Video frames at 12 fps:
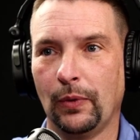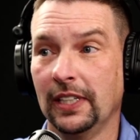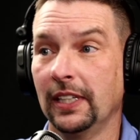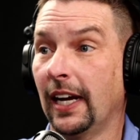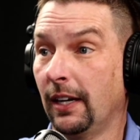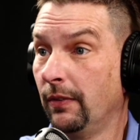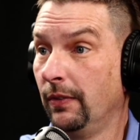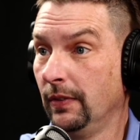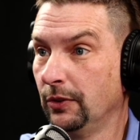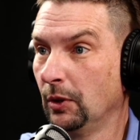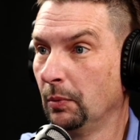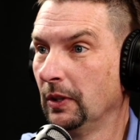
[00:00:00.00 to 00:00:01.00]
did have
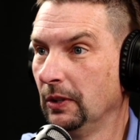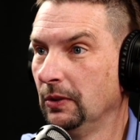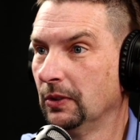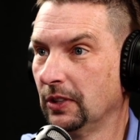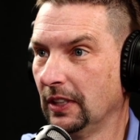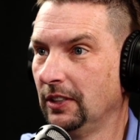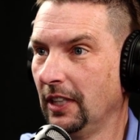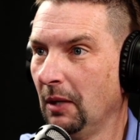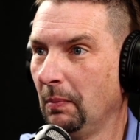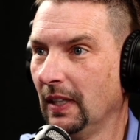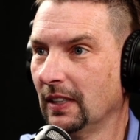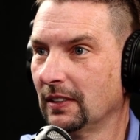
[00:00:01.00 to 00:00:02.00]
super users and
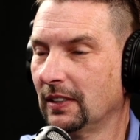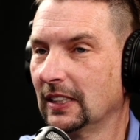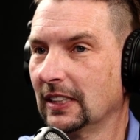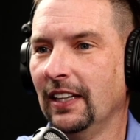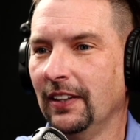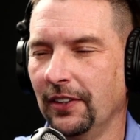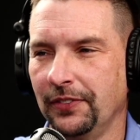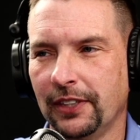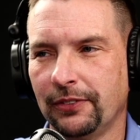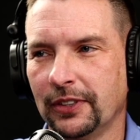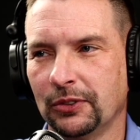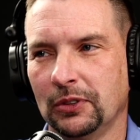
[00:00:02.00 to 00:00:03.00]
champions. The
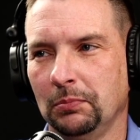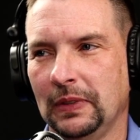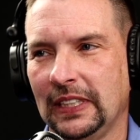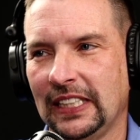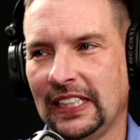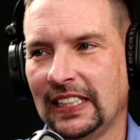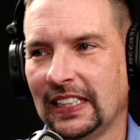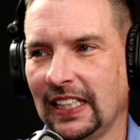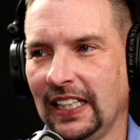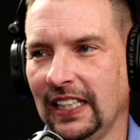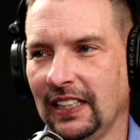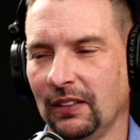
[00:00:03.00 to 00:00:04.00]
difference would be
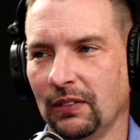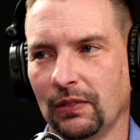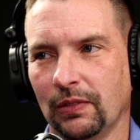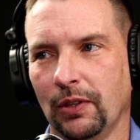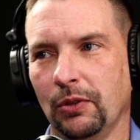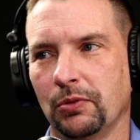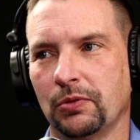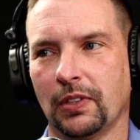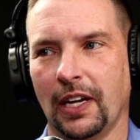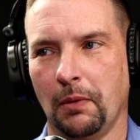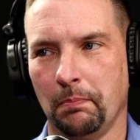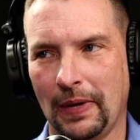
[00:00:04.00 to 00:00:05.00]
in those
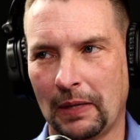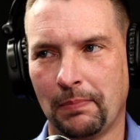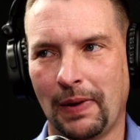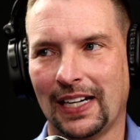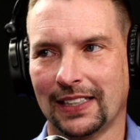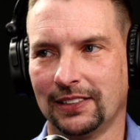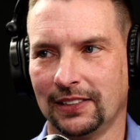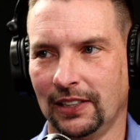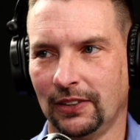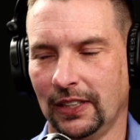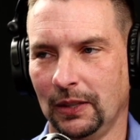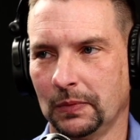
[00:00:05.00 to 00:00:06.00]
kind of big box
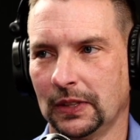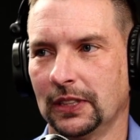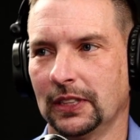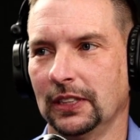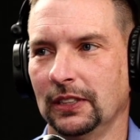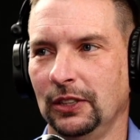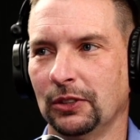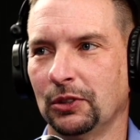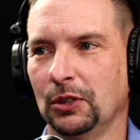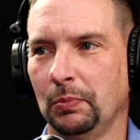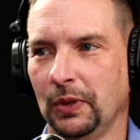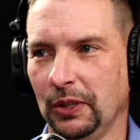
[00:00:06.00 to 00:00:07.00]
CRMs, your
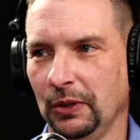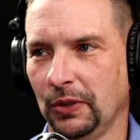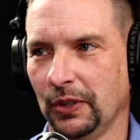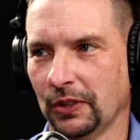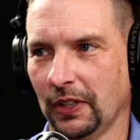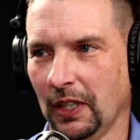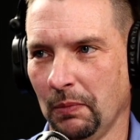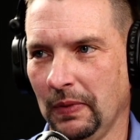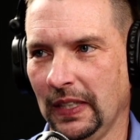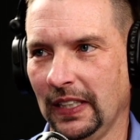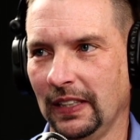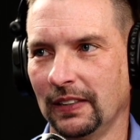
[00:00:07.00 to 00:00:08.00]
super user is going to
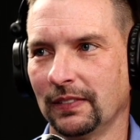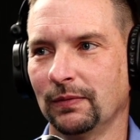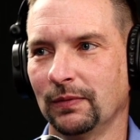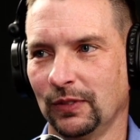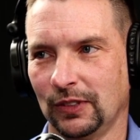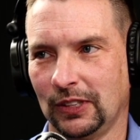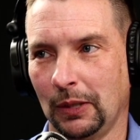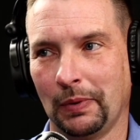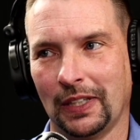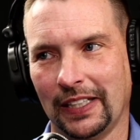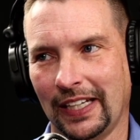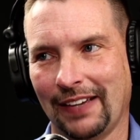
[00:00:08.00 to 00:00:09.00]
be
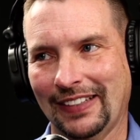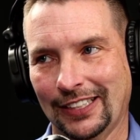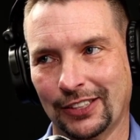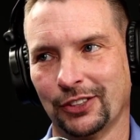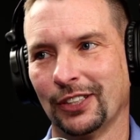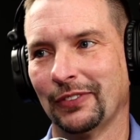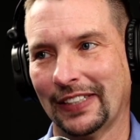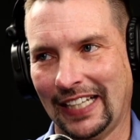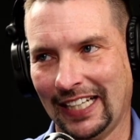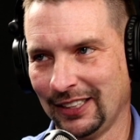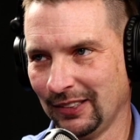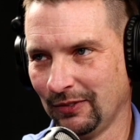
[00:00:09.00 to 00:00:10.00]
typically have to get
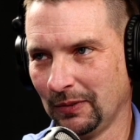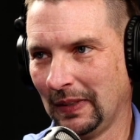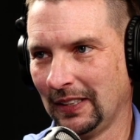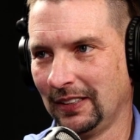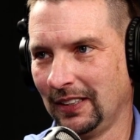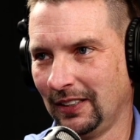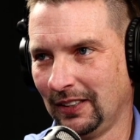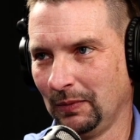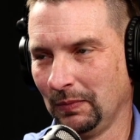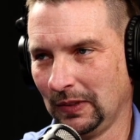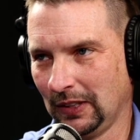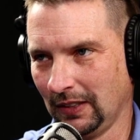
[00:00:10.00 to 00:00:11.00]
certification from that
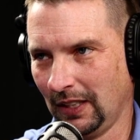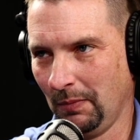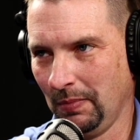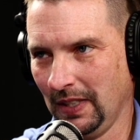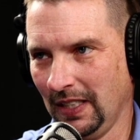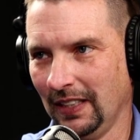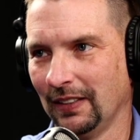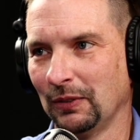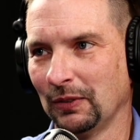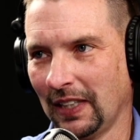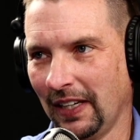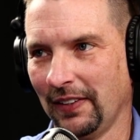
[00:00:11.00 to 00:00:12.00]
CRM company and those
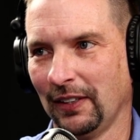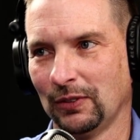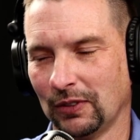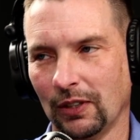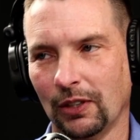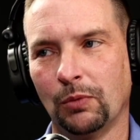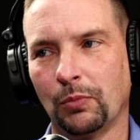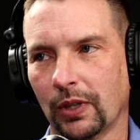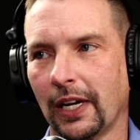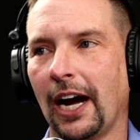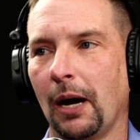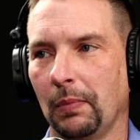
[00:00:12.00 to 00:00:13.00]
kind of things. So it's a little more
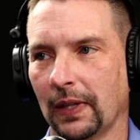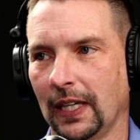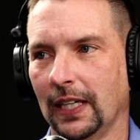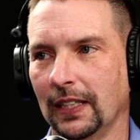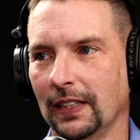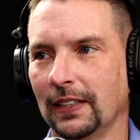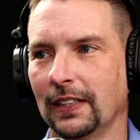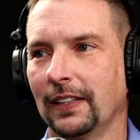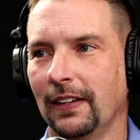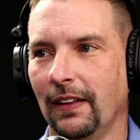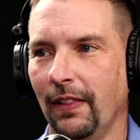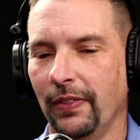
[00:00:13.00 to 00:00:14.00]
complicated
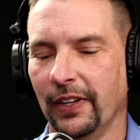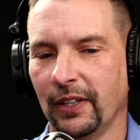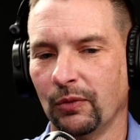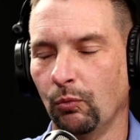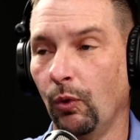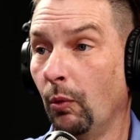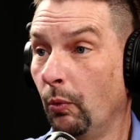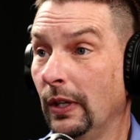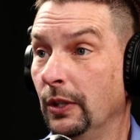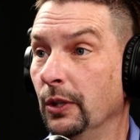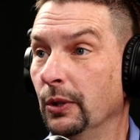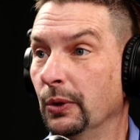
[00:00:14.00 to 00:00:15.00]
than what we
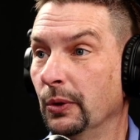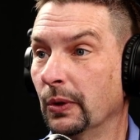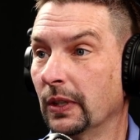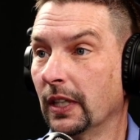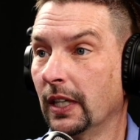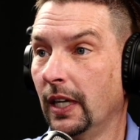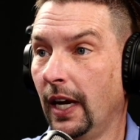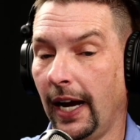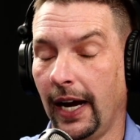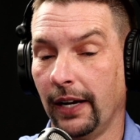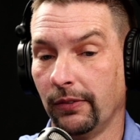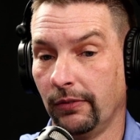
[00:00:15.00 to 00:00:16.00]
do
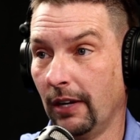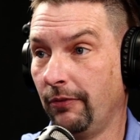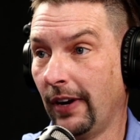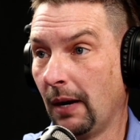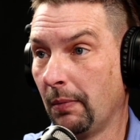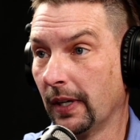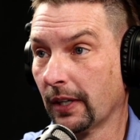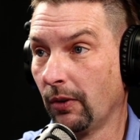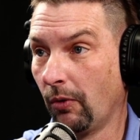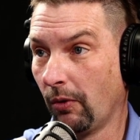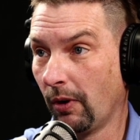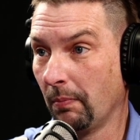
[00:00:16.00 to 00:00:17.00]
at RepFabric
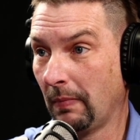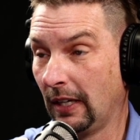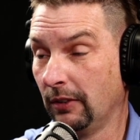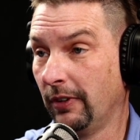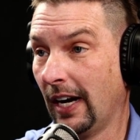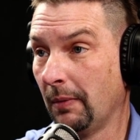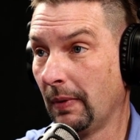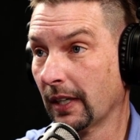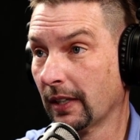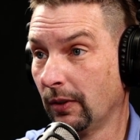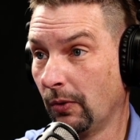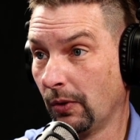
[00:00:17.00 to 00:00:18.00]
or
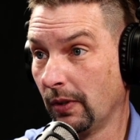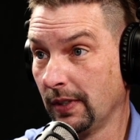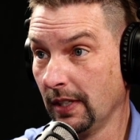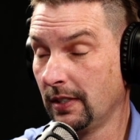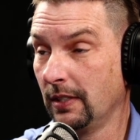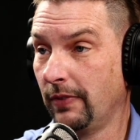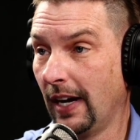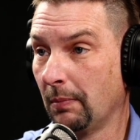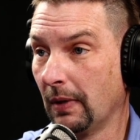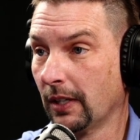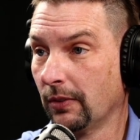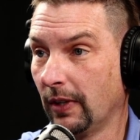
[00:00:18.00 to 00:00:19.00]
ManuFabric or
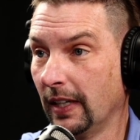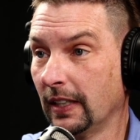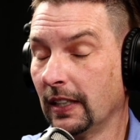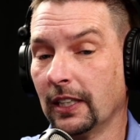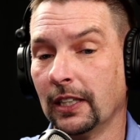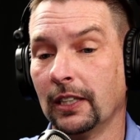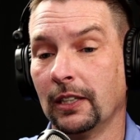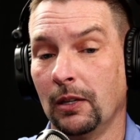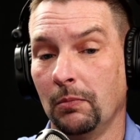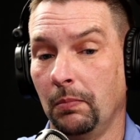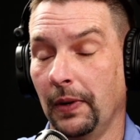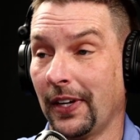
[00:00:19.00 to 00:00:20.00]
DistiFabric, right?
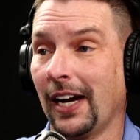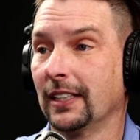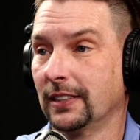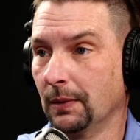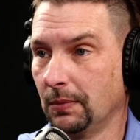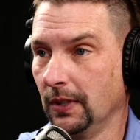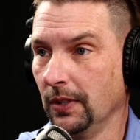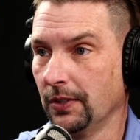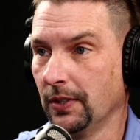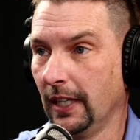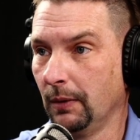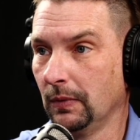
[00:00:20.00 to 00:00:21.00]
But the concept's still the
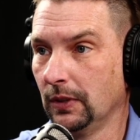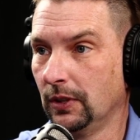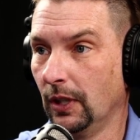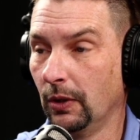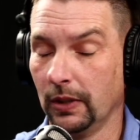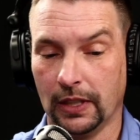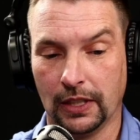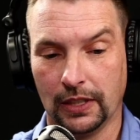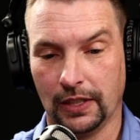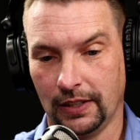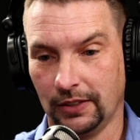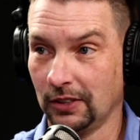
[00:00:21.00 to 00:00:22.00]
same. So
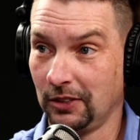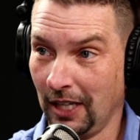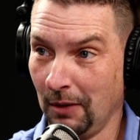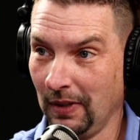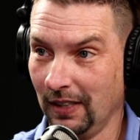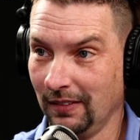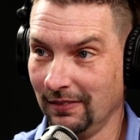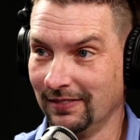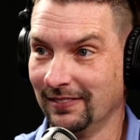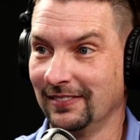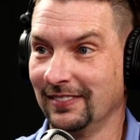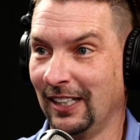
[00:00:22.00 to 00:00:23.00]
there's a champion
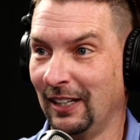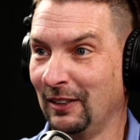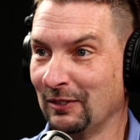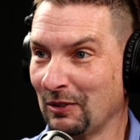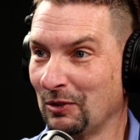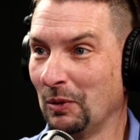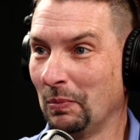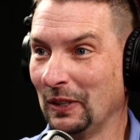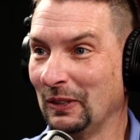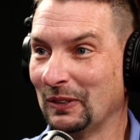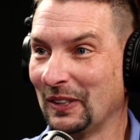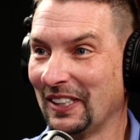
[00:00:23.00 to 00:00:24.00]
and there's a super
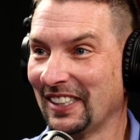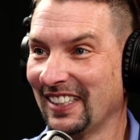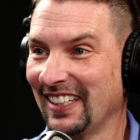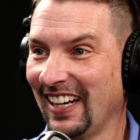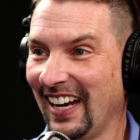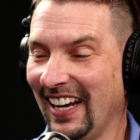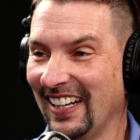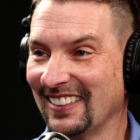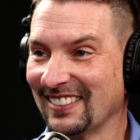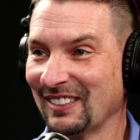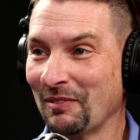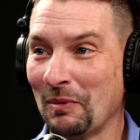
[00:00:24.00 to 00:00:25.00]
user. And
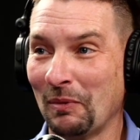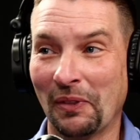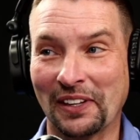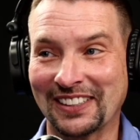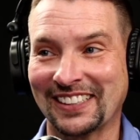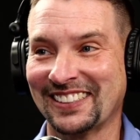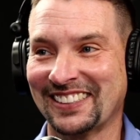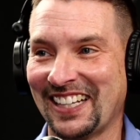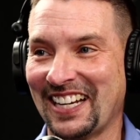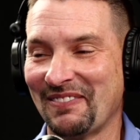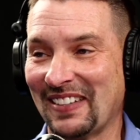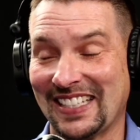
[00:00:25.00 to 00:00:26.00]
some people think that's the
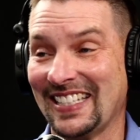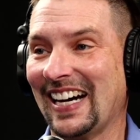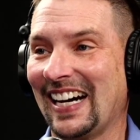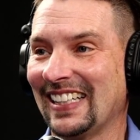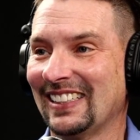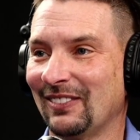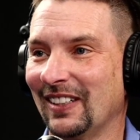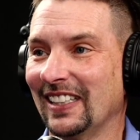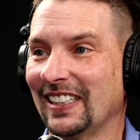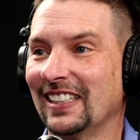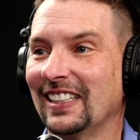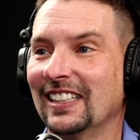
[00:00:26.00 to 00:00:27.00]
same. It's not, right?